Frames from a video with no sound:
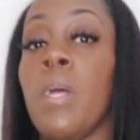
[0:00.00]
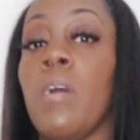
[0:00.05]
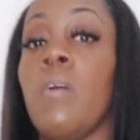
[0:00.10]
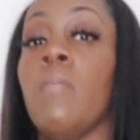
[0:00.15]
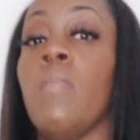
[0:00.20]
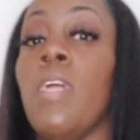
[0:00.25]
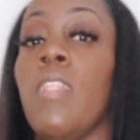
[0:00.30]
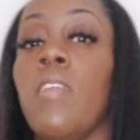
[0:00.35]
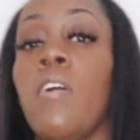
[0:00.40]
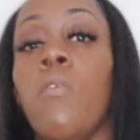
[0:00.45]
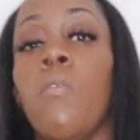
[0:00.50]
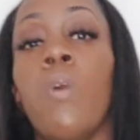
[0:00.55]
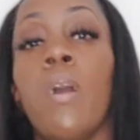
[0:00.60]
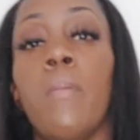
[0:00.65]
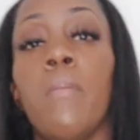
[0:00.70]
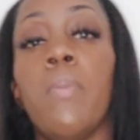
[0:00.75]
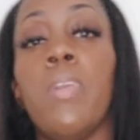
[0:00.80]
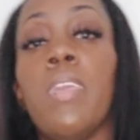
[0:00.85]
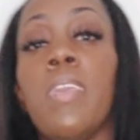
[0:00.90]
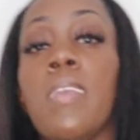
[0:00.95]
That little
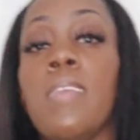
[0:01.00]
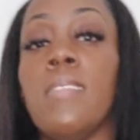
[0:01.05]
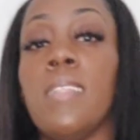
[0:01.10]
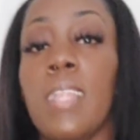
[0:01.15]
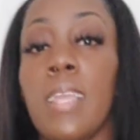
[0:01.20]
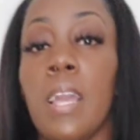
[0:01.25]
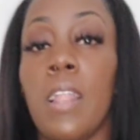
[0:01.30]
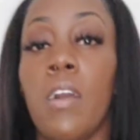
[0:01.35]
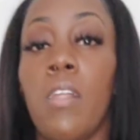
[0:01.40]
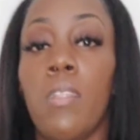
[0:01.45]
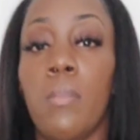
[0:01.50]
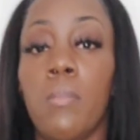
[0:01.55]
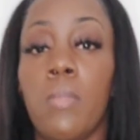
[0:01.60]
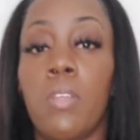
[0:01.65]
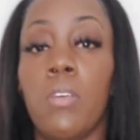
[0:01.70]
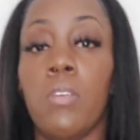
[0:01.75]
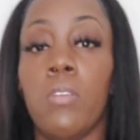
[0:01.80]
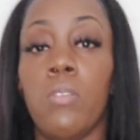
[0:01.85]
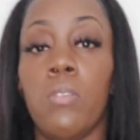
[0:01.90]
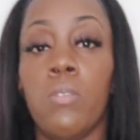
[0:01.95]
one piece, and they got all
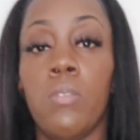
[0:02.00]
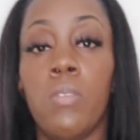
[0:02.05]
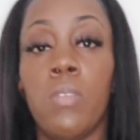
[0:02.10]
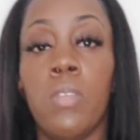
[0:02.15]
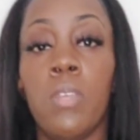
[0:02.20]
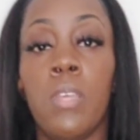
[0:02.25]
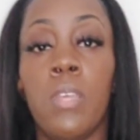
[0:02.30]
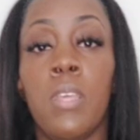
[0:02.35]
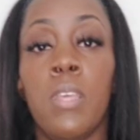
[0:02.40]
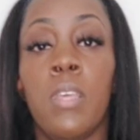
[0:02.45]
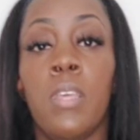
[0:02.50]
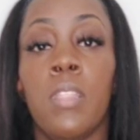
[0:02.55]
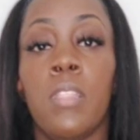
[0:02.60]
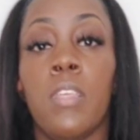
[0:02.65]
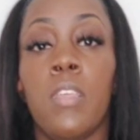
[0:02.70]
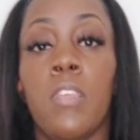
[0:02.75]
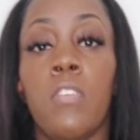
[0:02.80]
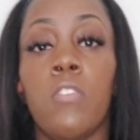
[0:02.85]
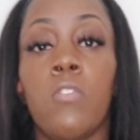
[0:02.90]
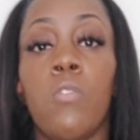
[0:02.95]
them little
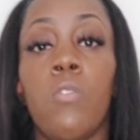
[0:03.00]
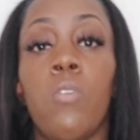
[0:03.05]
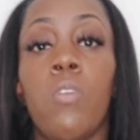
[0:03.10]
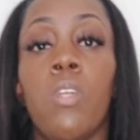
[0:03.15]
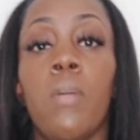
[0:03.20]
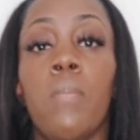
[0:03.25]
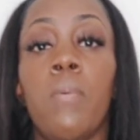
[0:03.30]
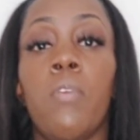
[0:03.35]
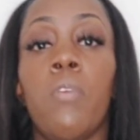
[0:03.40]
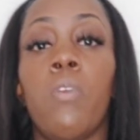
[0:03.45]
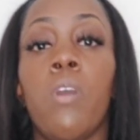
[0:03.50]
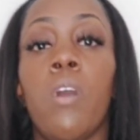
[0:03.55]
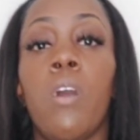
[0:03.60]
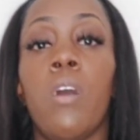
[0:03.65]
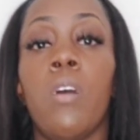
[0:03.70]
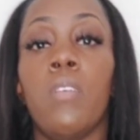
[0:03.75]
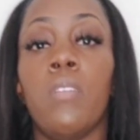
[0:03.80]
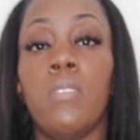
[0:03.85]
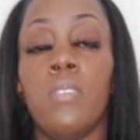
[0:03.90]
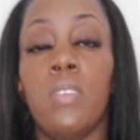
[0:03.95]
things going up
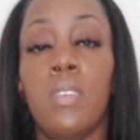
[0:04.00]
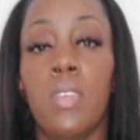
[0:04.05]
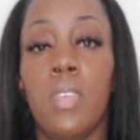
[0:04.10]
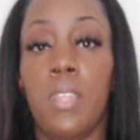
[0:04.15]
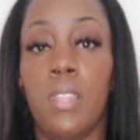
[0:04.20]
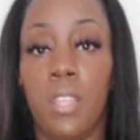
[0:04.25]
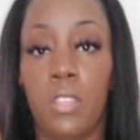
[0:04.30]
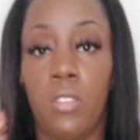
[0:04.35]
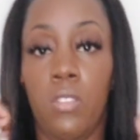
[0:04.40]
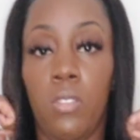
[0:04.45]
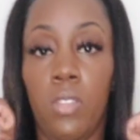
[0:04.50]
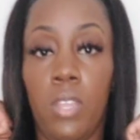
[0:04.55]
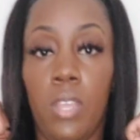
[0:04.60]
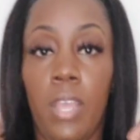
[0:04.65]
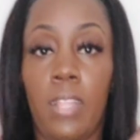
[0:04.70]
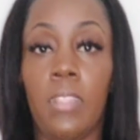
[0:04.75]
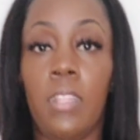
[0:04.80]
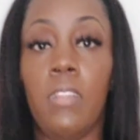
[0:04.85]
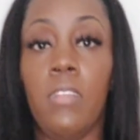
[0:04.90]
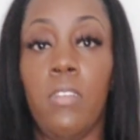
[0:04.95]
across, and then
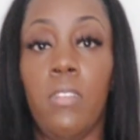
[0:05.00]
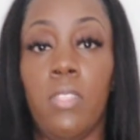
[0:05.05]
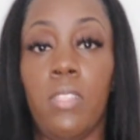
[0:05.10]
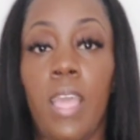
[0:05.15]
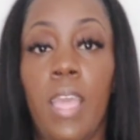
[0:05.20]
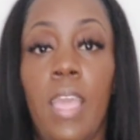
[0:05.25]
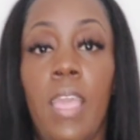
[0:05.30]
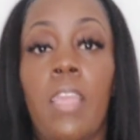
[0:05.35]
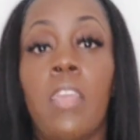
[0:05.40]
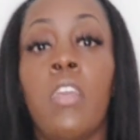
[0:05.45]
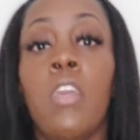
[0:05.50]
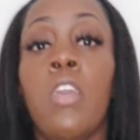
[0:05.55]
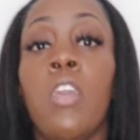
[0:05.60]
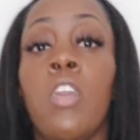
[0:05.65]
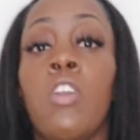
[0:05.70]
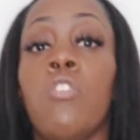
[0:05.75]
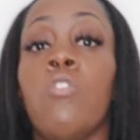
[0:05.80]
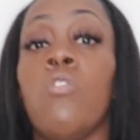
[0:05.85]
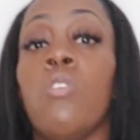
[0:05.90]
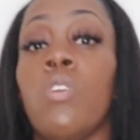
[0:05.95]
you got the little thing.
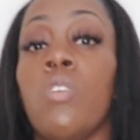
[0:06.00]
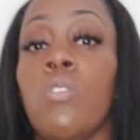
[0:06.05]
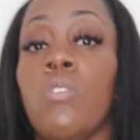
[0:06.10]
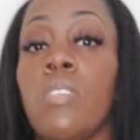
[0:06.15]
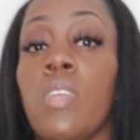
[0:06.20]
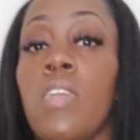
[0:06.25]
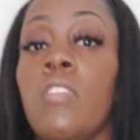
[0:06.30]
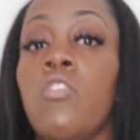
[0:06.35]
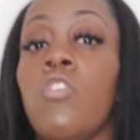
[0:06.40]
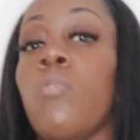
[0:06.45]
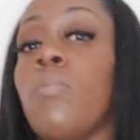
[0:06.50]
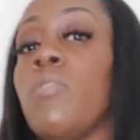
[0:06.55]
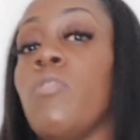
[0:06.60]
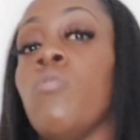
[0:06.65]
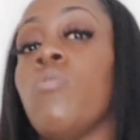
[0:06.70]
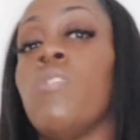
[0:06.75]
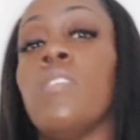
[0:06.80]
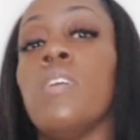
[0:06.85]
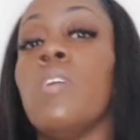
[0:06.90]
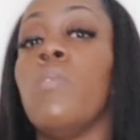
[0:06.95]
You can use that too,
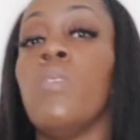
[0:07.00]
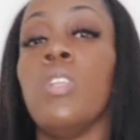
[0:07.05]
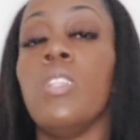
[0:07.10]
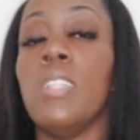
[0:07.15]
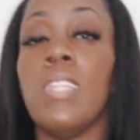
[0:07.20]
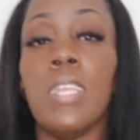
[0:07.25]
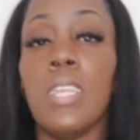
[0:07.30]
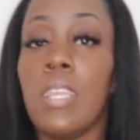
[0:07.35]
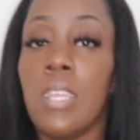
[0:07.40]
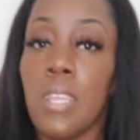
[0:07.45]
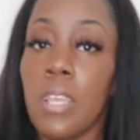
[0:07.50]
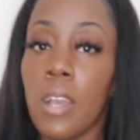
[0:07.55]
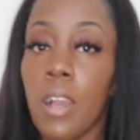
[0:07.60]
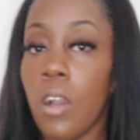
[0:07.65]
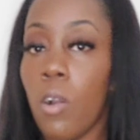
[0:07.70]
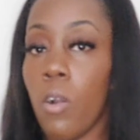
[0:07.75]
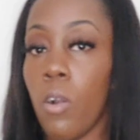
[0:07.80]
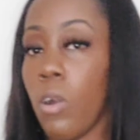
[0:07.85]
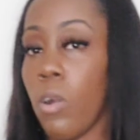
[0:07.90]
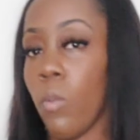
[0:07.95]
but you still need
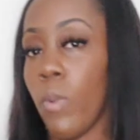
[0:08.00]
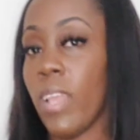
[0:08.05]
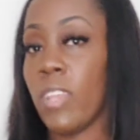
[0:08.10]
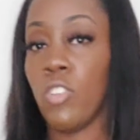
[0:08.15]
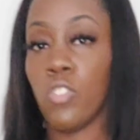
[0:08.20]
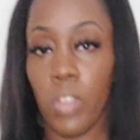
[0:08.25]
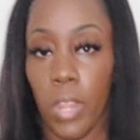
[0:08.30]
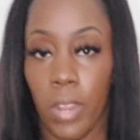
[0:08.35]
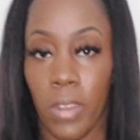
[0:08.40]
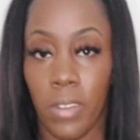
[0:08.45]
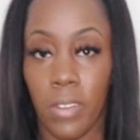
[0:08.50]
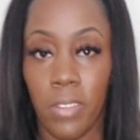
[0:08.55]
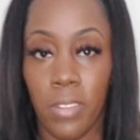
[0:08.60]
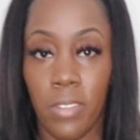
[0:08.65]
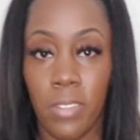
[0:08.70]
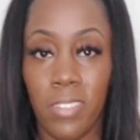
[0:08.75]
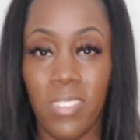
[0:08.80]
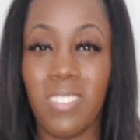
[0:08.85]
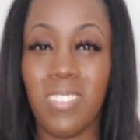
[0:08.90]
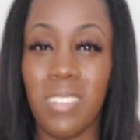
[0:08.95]
a waist trainer.
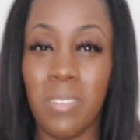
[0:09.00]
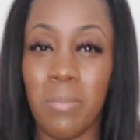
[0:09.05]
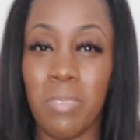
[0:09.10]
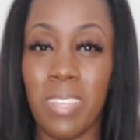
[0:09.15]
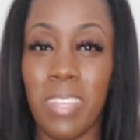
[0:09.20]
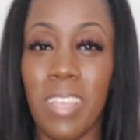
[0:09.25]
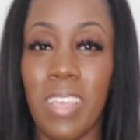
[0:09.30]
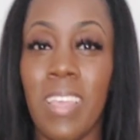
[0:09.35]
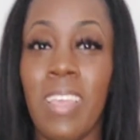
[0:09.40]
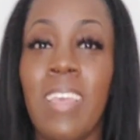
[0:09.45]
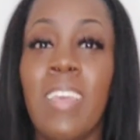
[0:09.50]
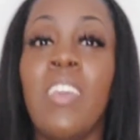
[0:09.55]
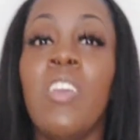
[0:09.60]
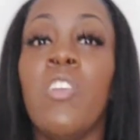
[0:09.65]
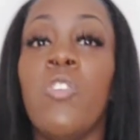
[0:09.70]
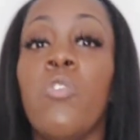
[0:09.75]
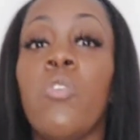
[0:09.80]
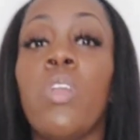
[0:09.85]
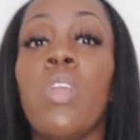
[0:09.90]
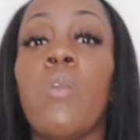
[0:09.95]
You see what I'm saying?
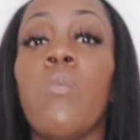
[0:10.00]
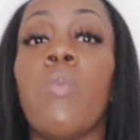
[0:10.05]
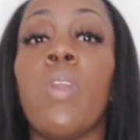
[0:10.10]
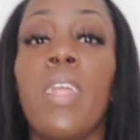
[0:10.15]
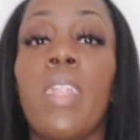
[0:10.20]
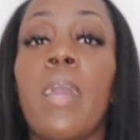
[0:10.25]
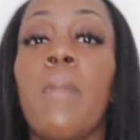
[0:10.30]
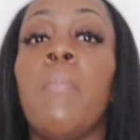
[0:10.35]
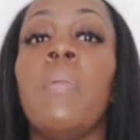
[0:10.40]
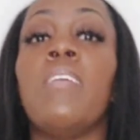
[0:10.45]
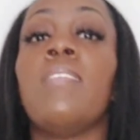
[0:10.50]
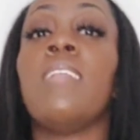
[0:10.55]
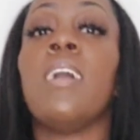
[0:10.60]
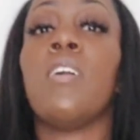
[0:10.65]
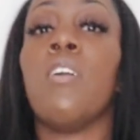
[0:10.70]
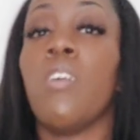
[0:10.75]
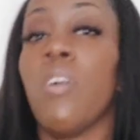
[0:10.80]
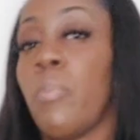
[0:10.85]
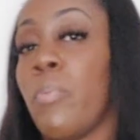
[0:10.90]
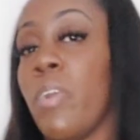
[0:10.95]
You can wear that, but it's
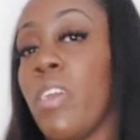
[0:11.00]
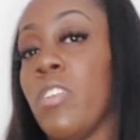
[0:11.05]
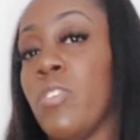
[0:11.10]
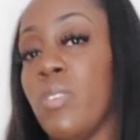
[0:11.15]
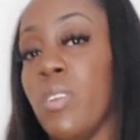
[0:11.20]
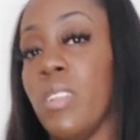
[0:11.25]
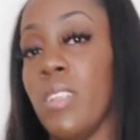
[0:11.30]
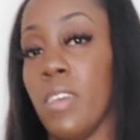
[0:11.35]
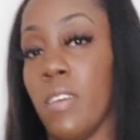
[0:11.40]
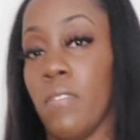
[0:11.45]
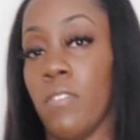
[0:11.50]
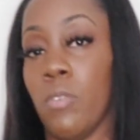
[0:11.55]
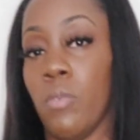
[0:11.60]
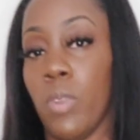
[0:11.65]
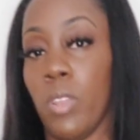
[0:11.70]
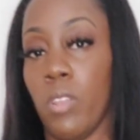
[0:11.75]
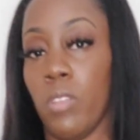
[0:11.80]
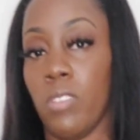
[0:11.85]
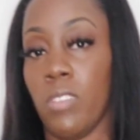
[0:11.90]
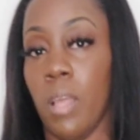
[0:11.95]
not going to compress you enough to
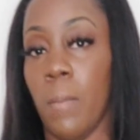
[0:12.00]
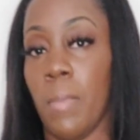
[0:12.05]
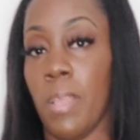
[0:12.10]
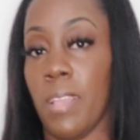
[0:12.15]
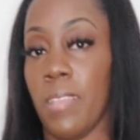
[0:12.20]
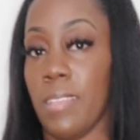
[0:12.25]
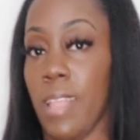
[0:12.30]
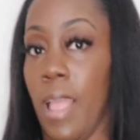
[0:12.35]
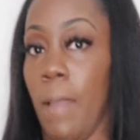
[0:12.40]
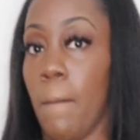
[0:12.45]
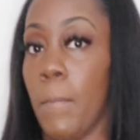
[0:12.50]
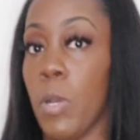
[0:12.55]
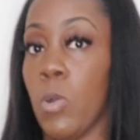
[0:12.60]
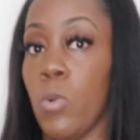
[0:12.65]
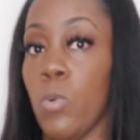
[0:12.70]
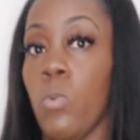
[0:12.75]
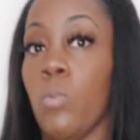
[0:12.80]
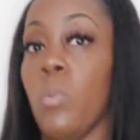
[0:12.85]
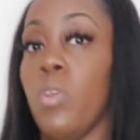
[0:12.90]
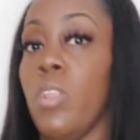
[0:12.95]
where your stomach is like,
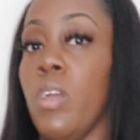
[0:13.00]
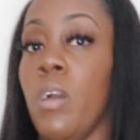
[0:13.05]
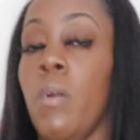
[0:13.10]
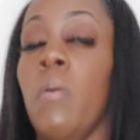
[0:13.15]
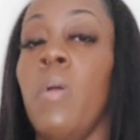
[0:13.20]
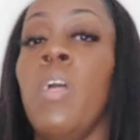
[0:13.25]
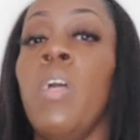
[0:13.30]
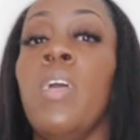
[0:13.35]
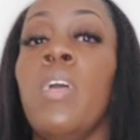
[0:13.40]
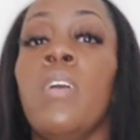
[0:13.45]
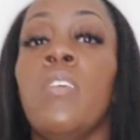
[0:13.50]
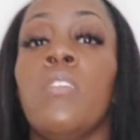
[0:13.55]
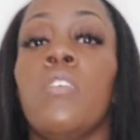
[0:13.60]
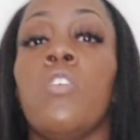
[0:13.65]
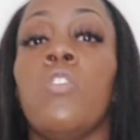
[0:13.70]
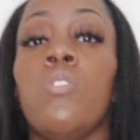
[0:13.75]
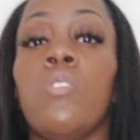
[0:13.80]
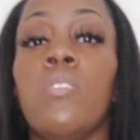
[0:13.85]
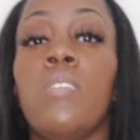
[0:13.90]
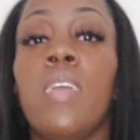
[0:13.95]
boom, you know?
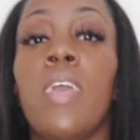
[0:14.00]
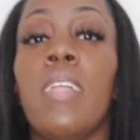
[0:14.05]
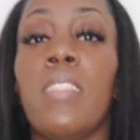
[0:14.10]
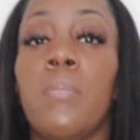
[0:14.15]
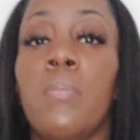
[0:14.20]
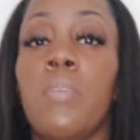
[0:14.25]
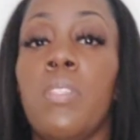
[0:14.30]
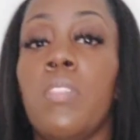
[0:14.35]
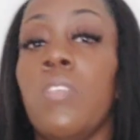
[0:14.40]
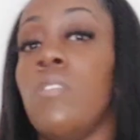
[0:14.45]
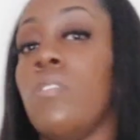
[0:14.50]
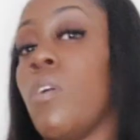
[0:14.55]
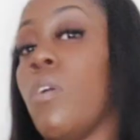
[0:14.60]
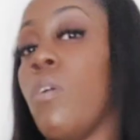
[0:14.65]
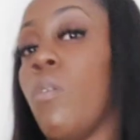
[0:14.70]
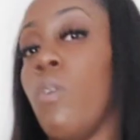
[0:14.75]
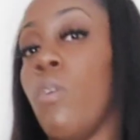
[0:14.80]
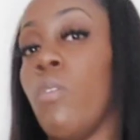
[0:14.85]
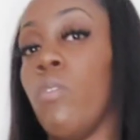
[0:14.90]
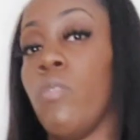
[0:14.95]
So you'll still have to put this
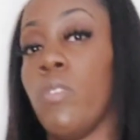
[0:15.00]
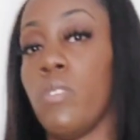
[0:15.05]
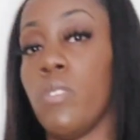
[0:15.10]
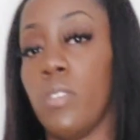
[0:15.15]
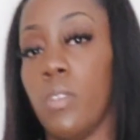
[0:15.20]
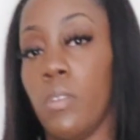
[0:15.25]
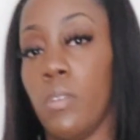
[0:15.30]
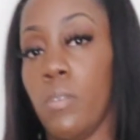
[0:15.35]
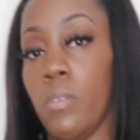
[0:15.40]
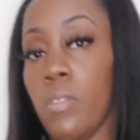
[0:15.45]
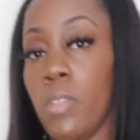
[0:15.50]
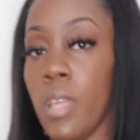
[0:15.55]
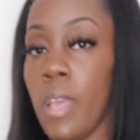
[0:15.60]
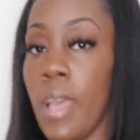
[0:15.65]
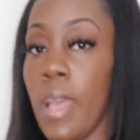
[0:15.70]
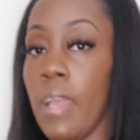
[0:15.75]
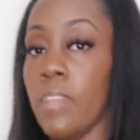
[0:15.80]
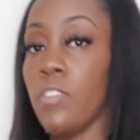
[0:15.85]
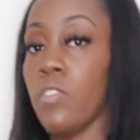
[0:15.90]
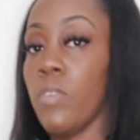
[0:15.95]
on over. So
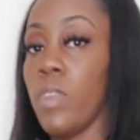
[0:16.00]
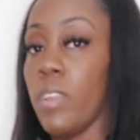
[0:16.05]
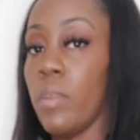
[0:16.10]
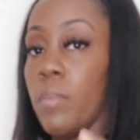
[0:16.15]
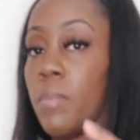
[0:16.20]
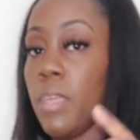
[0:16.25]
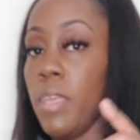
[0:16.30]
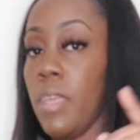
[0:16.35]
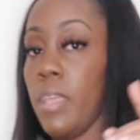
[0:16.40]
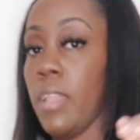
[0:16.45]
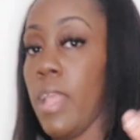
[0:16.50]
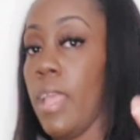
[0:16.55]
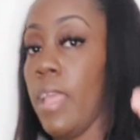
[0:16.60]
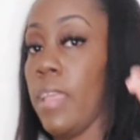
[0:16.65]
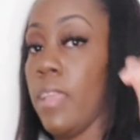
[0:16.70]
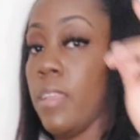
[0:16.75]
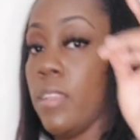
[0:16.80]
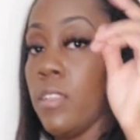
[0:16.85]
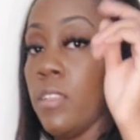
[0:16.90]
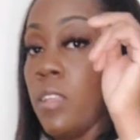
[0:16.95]
I just recommend,
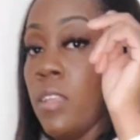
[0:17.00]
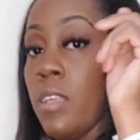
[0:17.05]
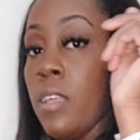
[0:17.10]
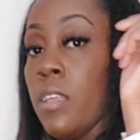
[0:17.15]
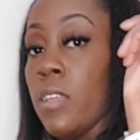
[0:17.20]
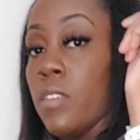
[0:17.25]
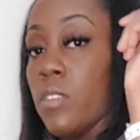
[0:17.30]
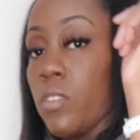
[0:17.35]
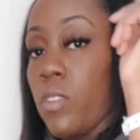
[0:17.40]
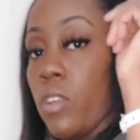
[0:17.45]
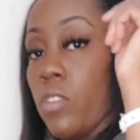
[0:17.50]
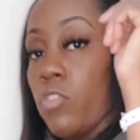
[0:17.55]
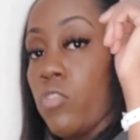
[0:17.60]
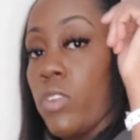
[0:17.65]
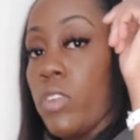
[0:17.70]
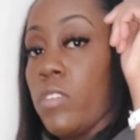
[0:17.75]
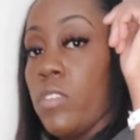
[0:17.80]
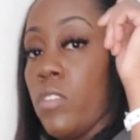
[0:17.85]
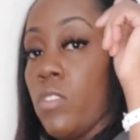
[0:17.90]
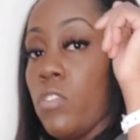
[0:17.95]
like, just go
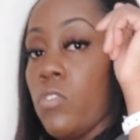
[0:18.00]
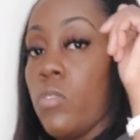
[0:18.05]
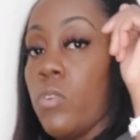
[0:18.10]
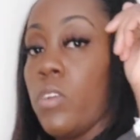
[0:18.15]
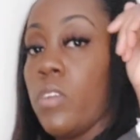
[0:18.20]
straight to the